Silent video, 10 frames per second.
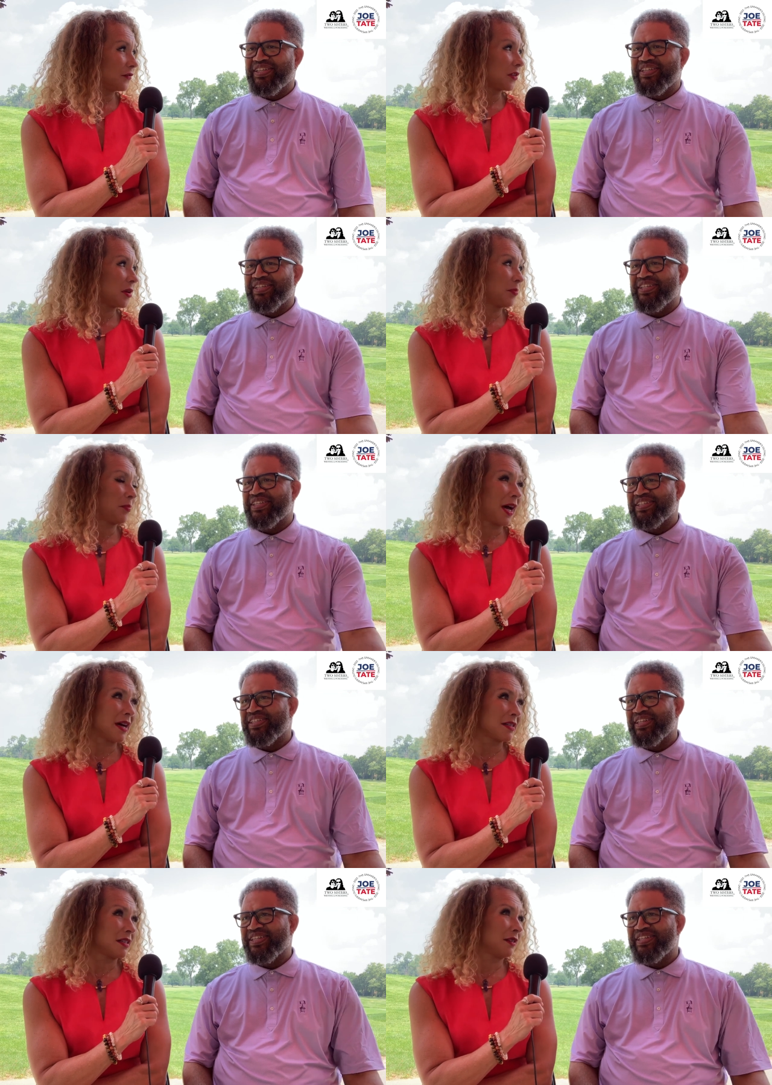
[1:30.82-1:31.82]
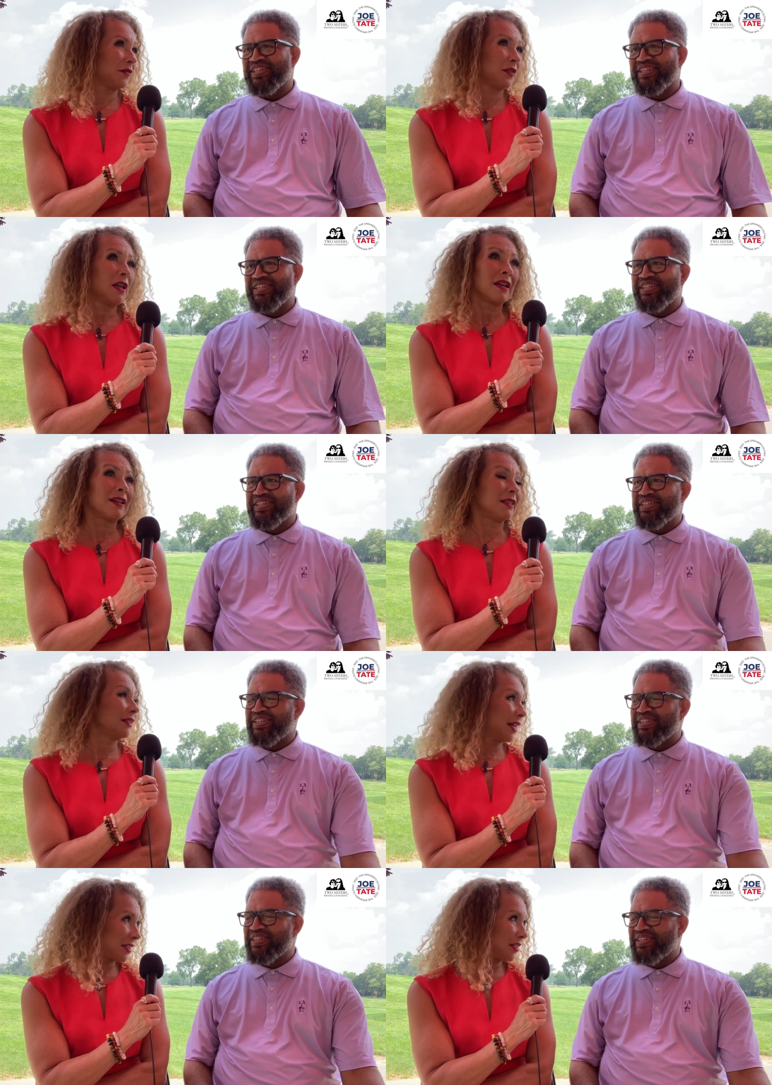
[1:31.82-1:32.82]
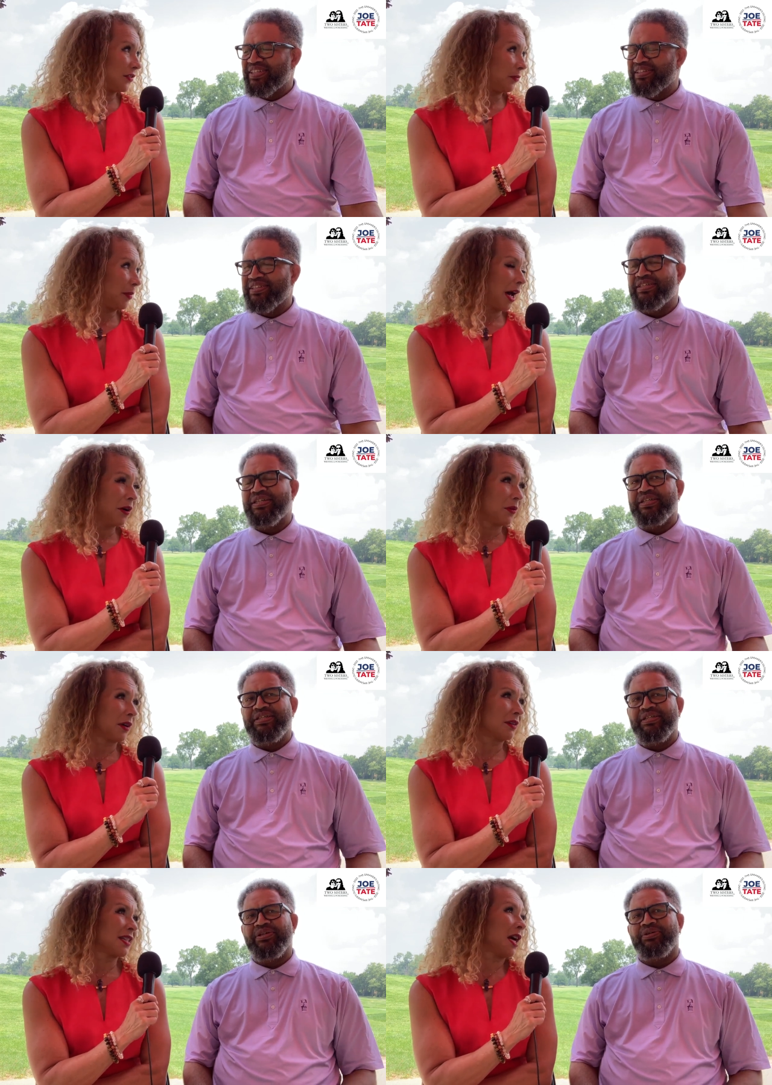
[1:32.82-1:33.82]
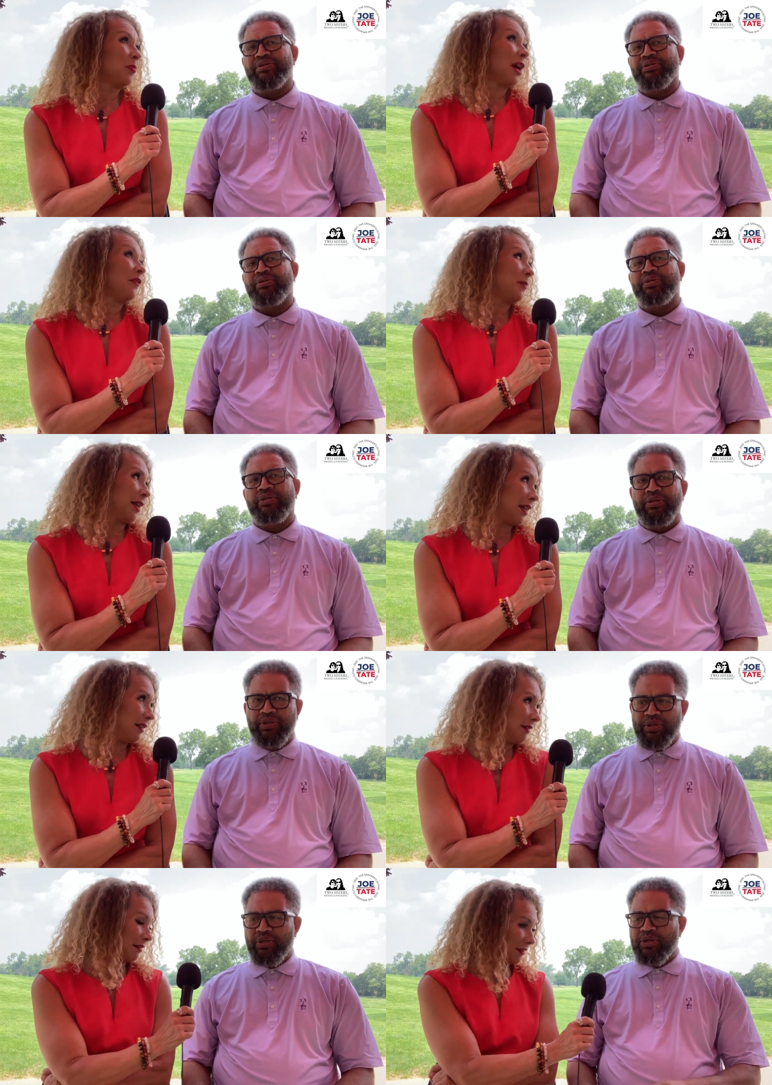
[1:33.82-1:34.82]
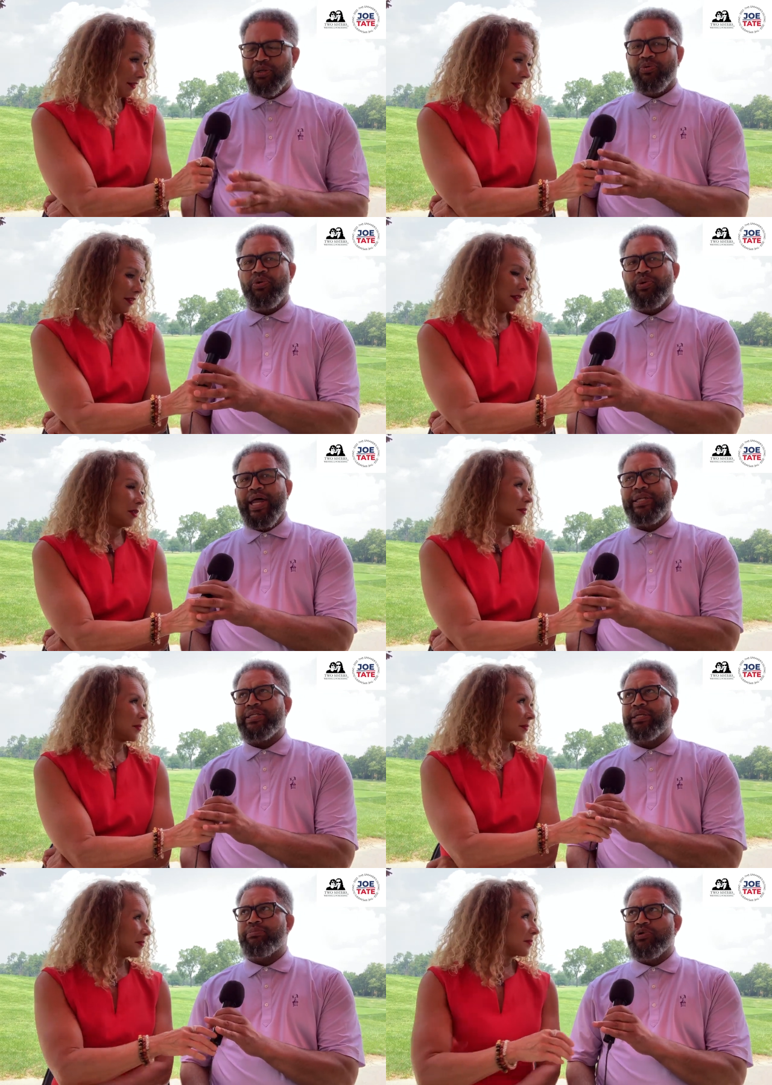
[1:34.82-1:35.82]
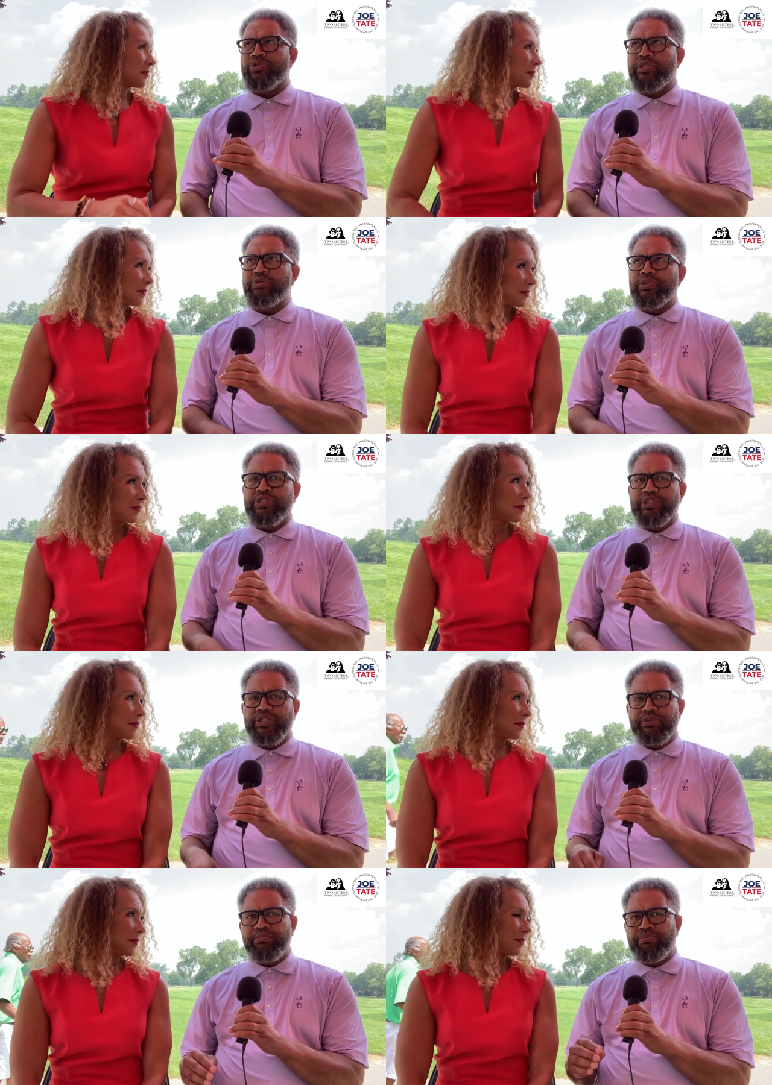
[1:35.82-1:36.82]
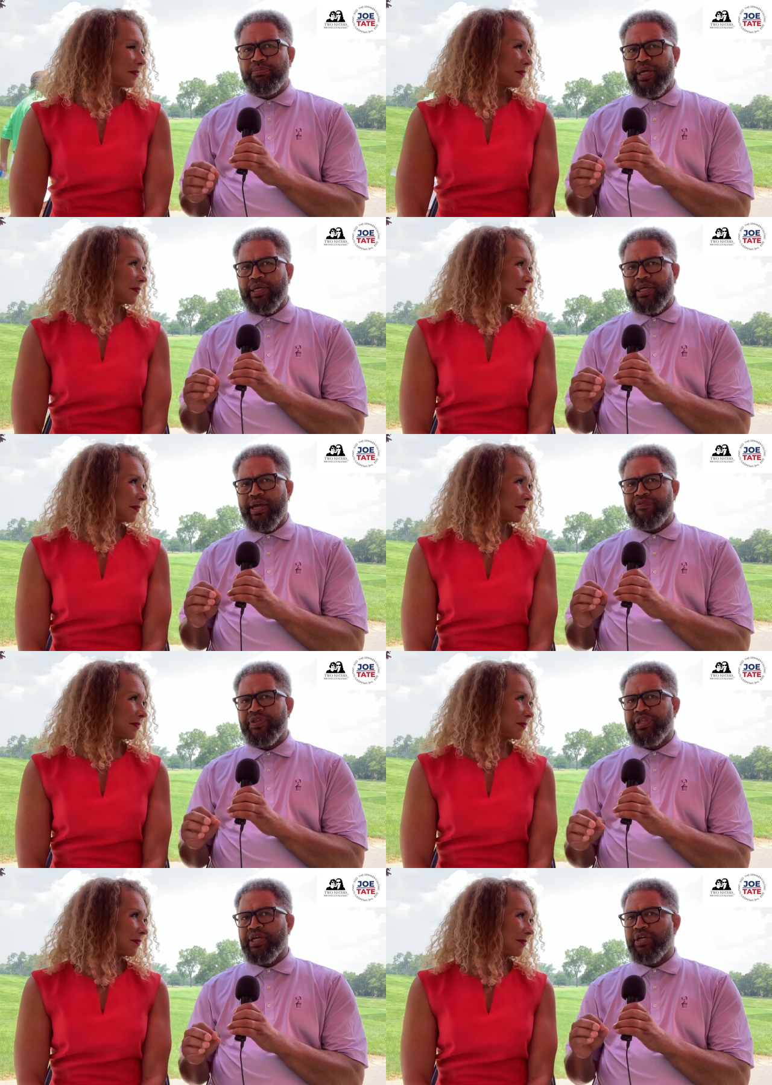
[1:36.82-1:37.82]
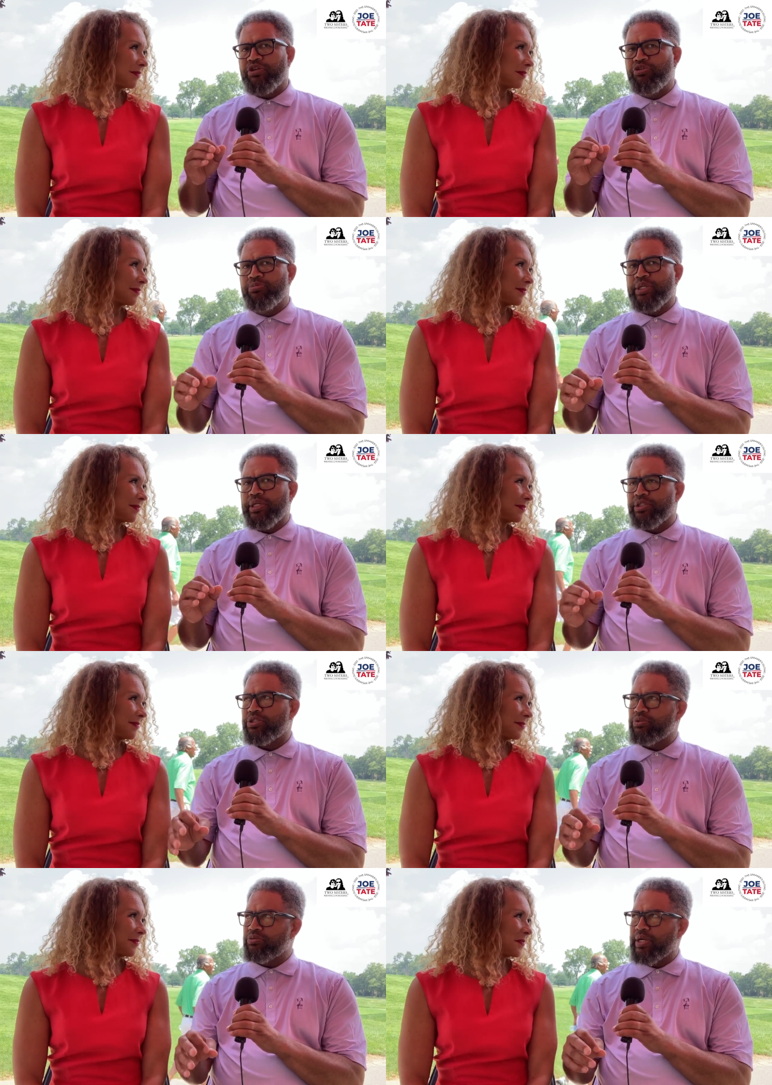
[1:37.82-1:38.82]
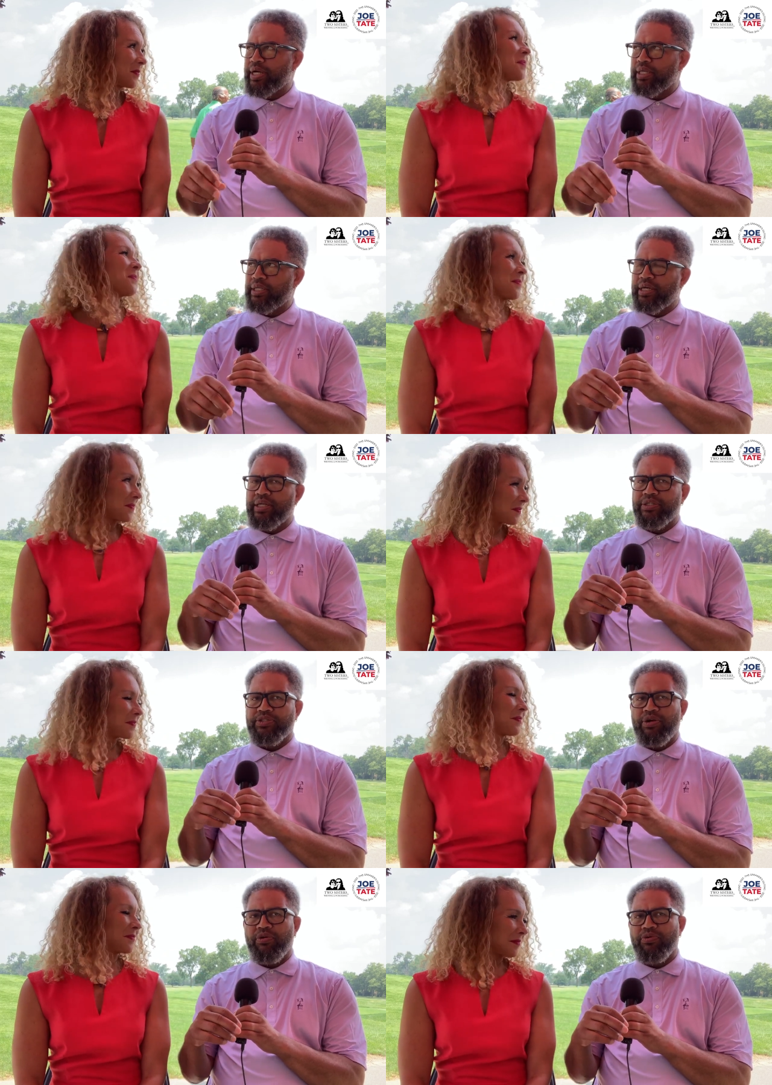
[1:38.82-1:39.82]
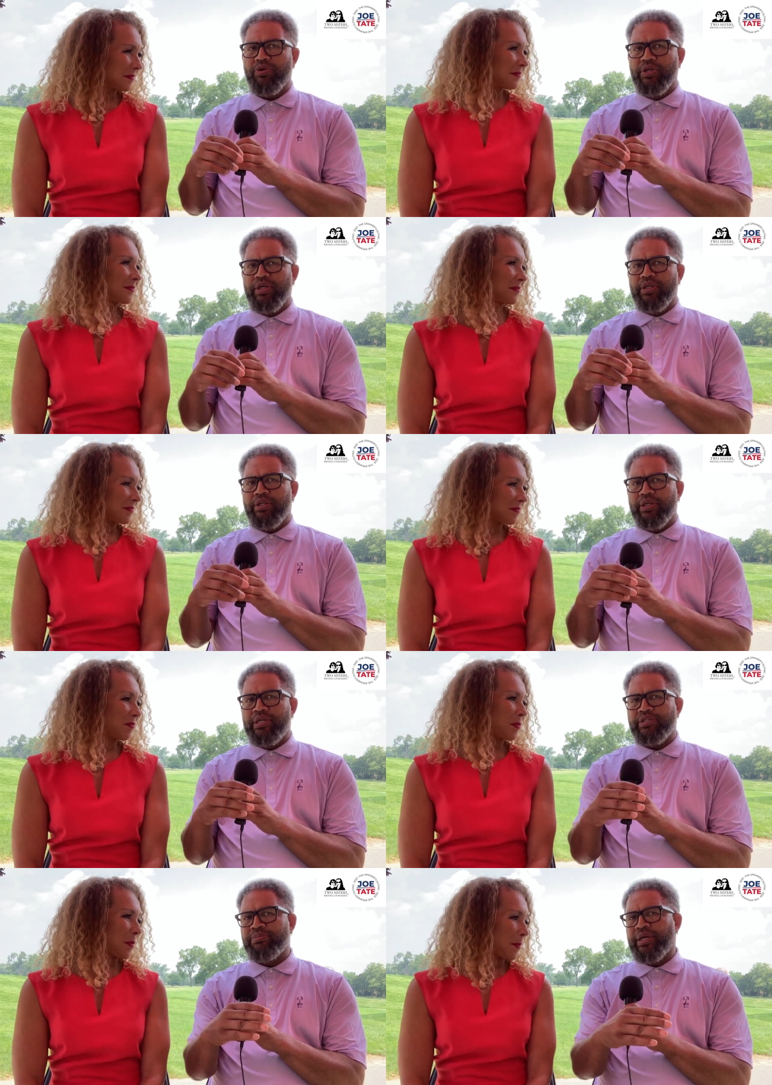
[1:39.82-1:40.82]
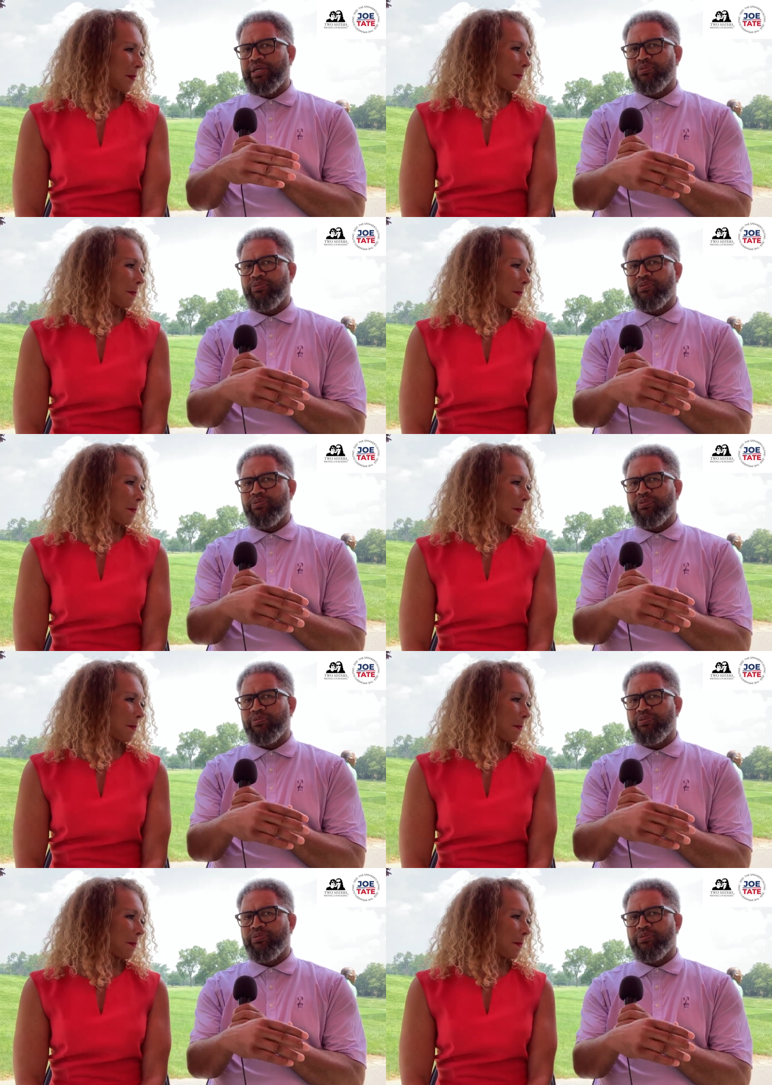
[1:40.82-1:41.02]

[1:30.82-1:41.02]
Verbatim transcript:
Speaker 1: for the positive collective power to help everybody?
Speaker 2: Well, what I did mostly was just make everything a human issue, right? And so it doesn't make it